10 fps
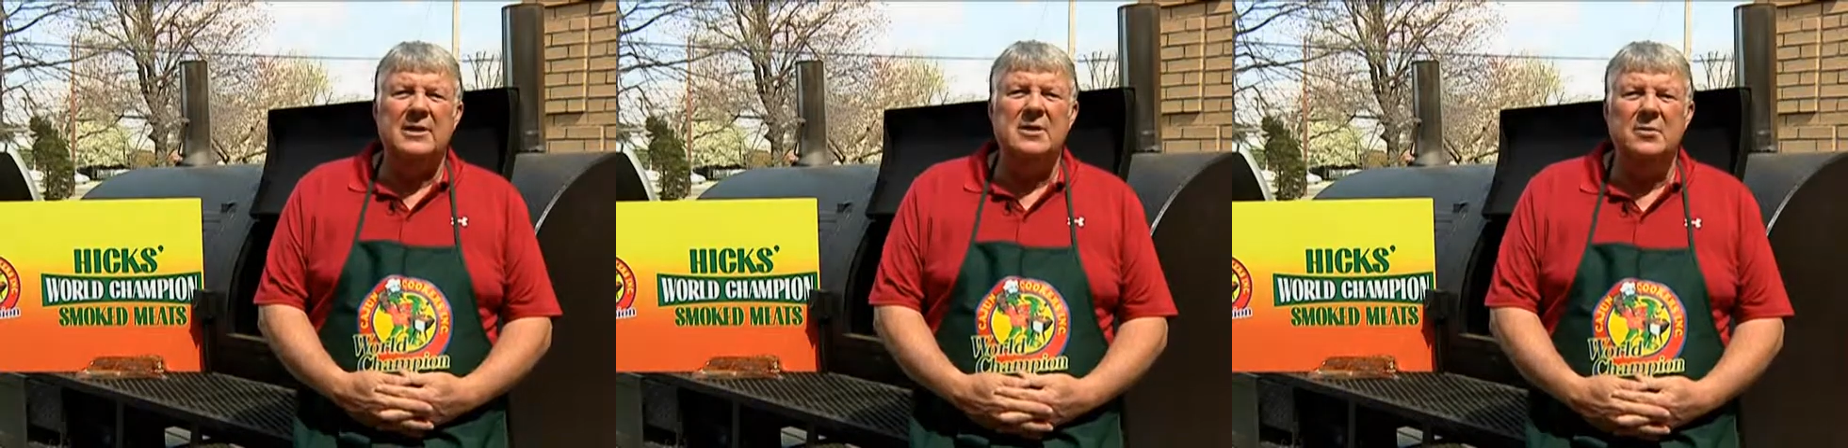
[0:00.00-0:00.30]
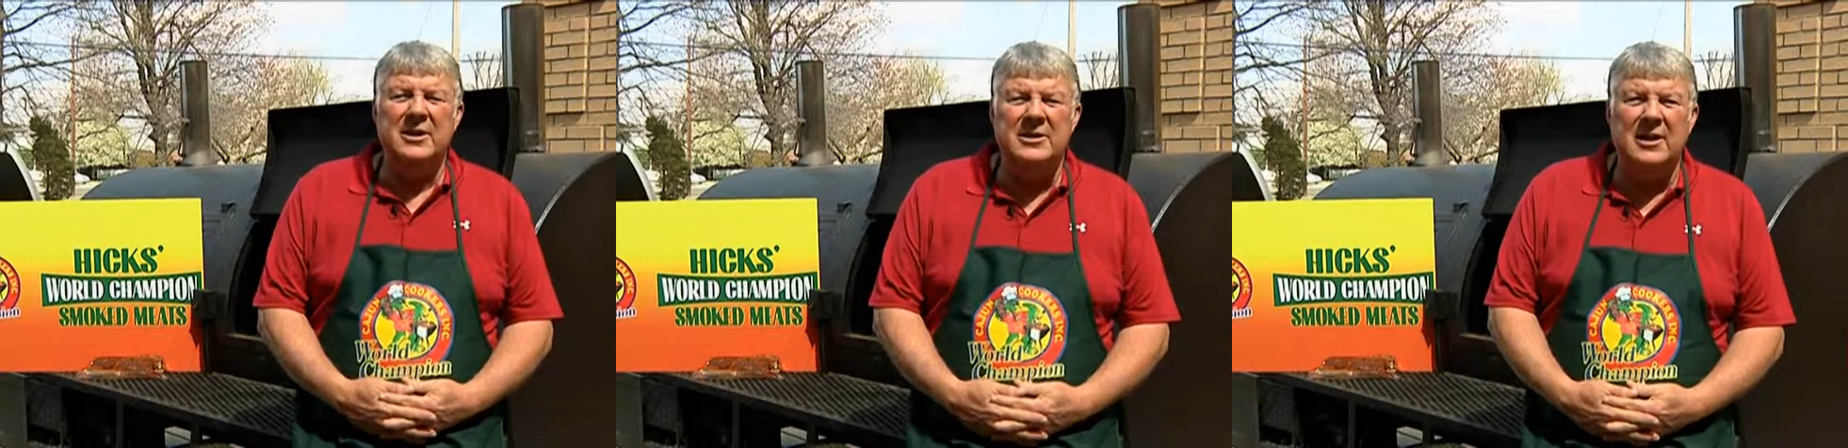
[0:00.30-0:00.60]
things
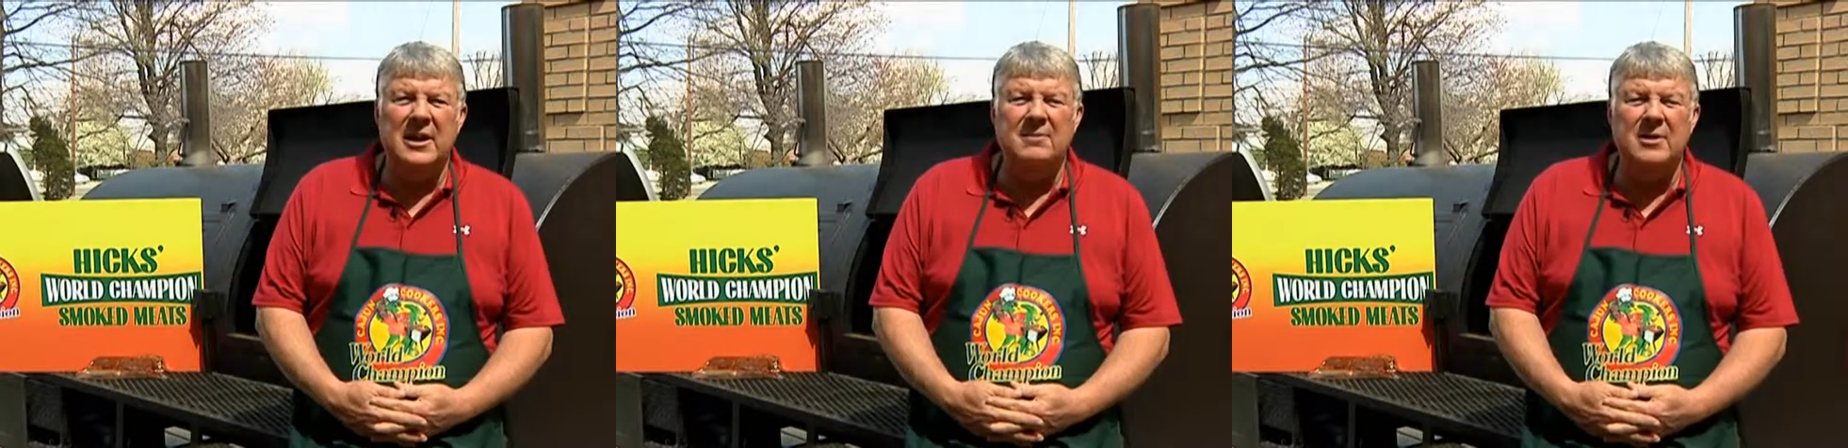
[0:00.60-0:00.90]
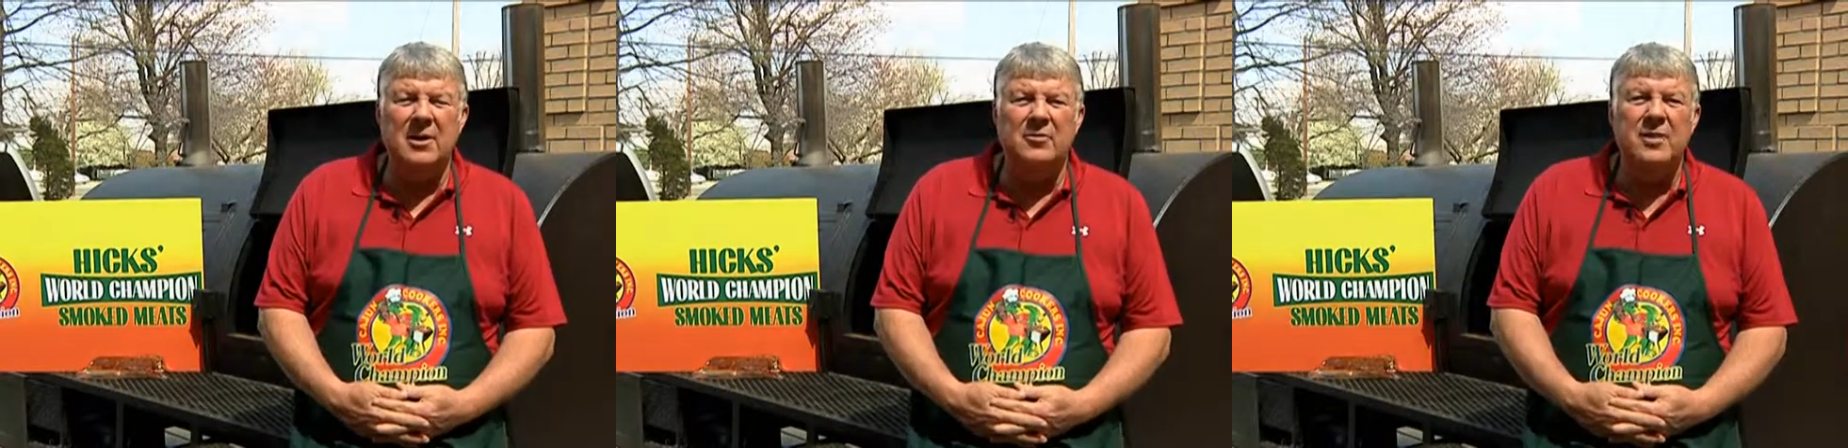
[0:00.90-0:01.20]
along this line
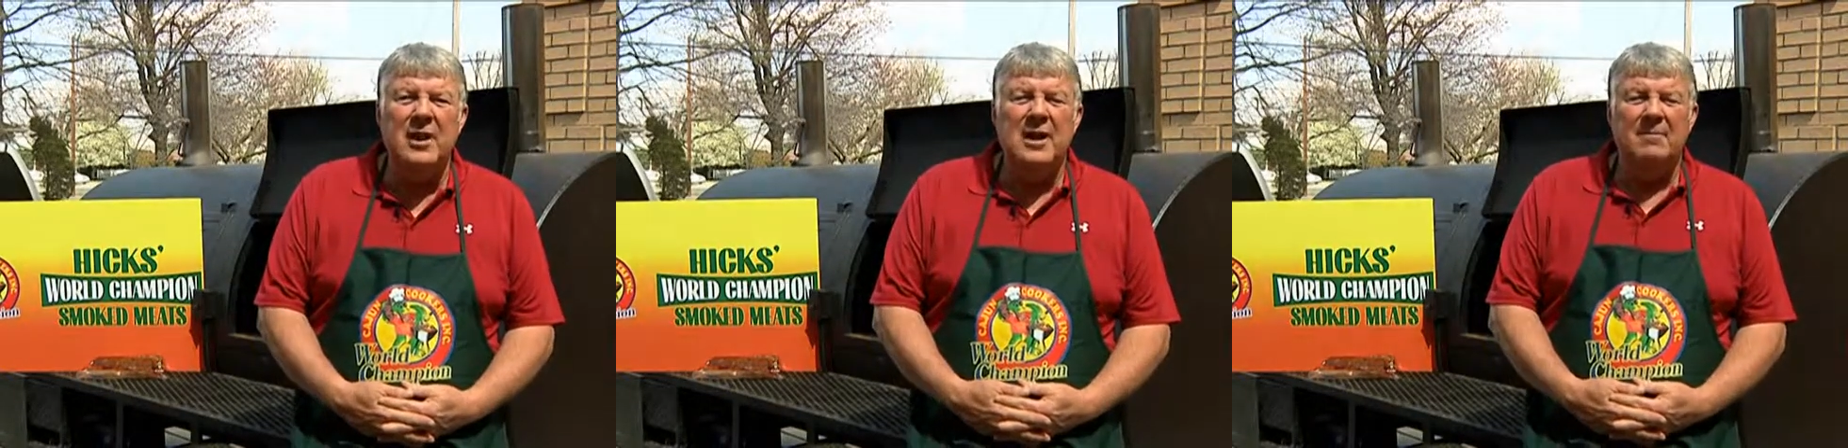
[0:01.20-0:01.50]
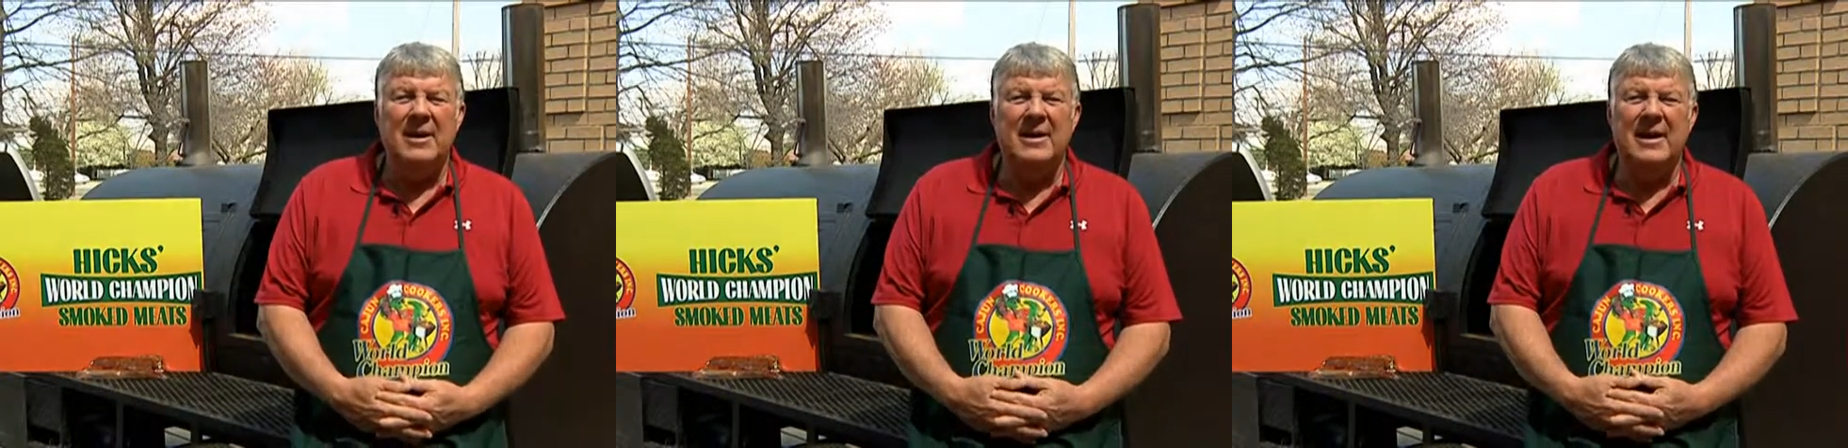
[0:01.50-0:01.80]
because
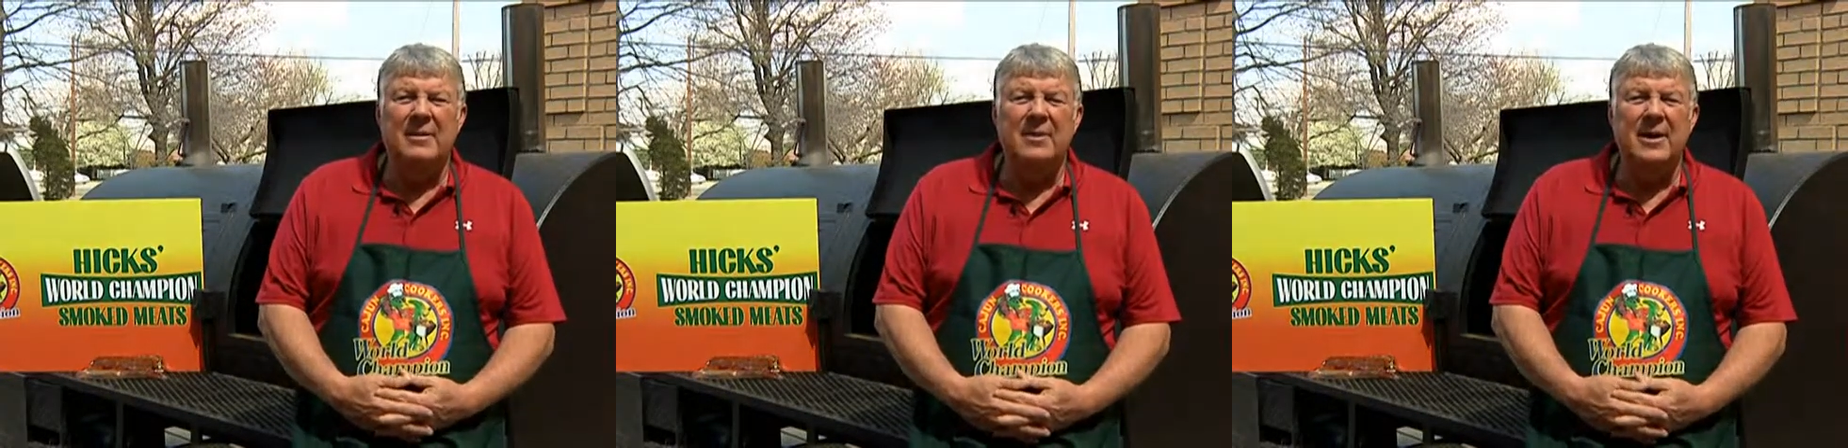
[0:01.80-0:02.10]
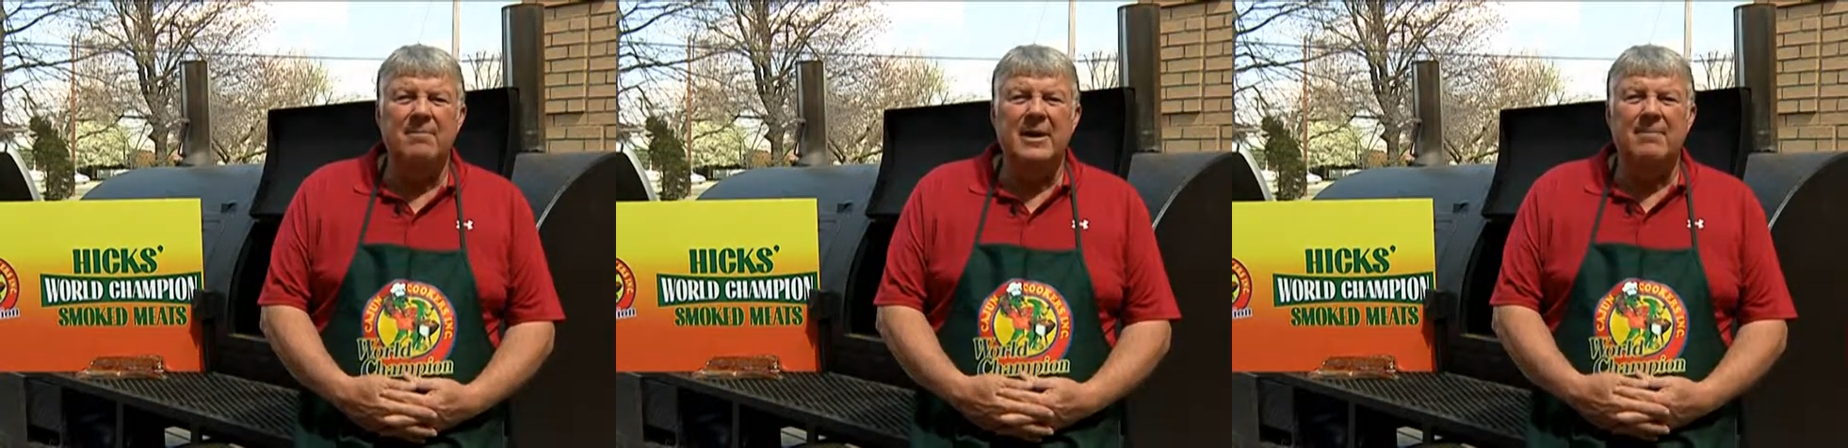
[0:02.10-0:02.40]
my dad
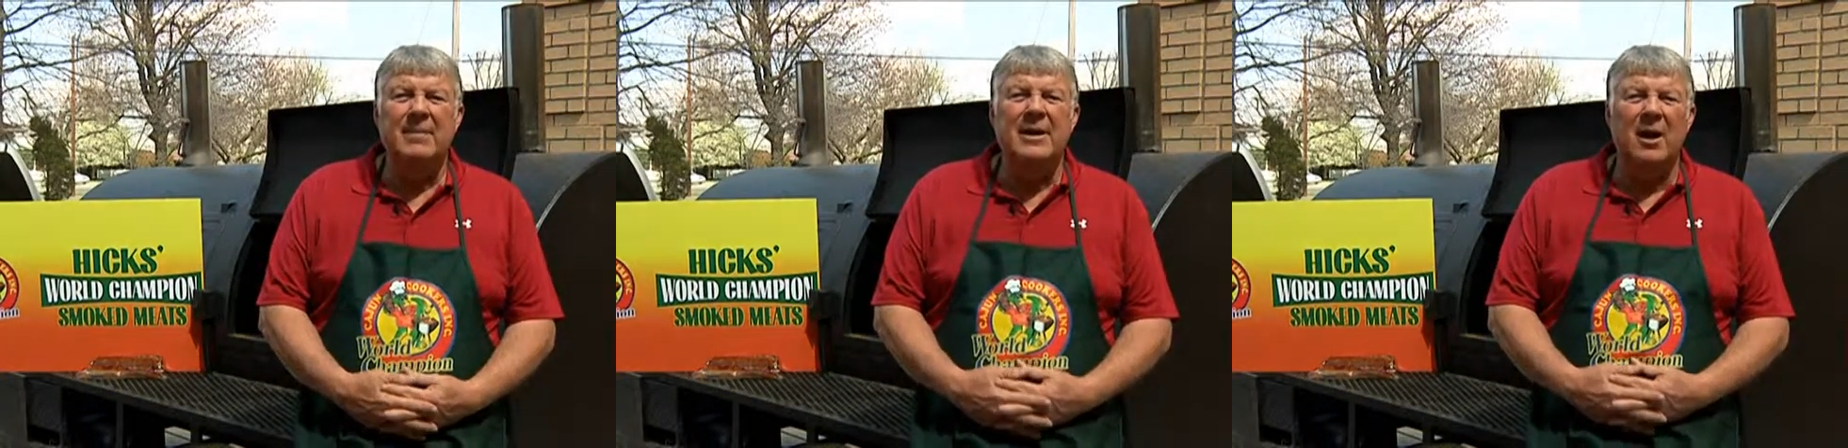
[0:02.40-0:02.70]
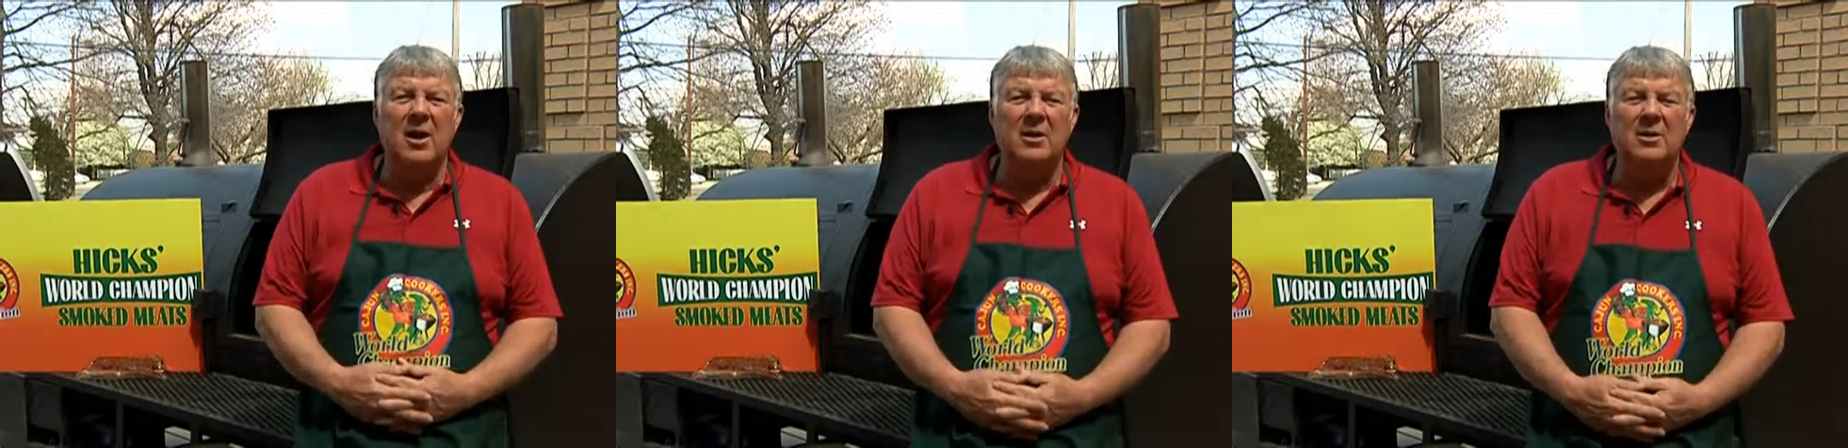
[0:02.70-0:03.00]
ran a big meat
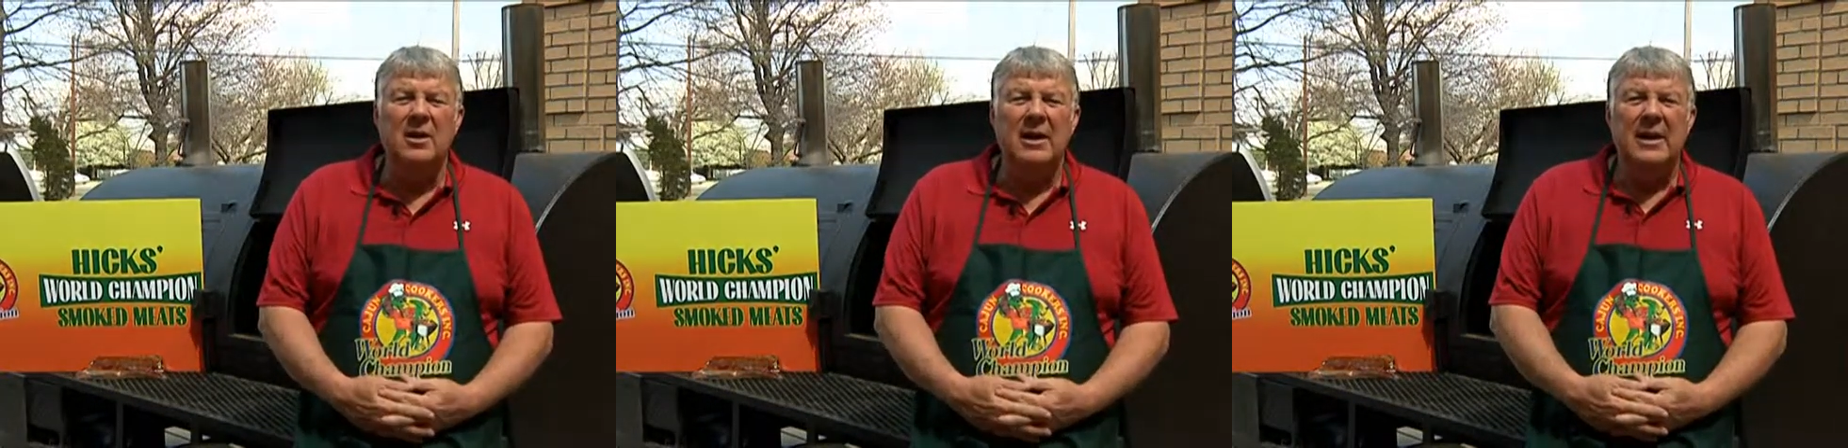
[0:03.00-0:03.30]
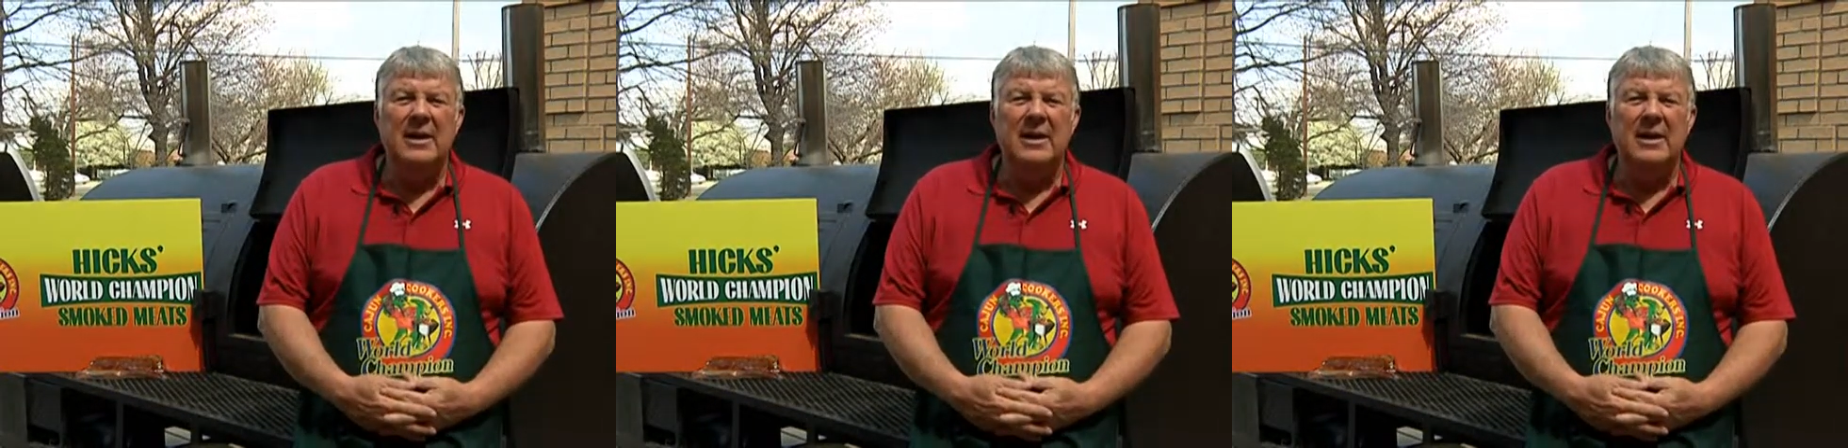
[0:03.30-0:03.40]
locker,